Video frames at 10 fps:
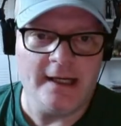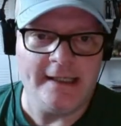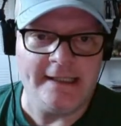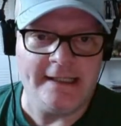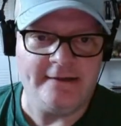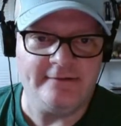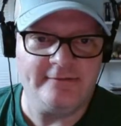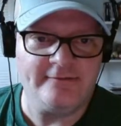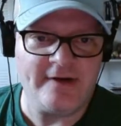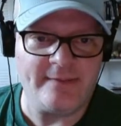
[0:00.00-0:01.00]

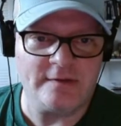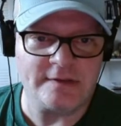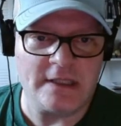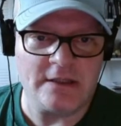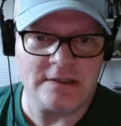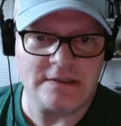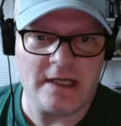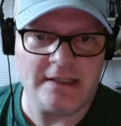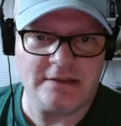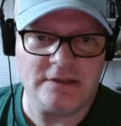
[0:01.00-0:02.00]
Fabio's on here.
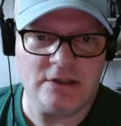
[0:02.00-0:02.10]
I'd like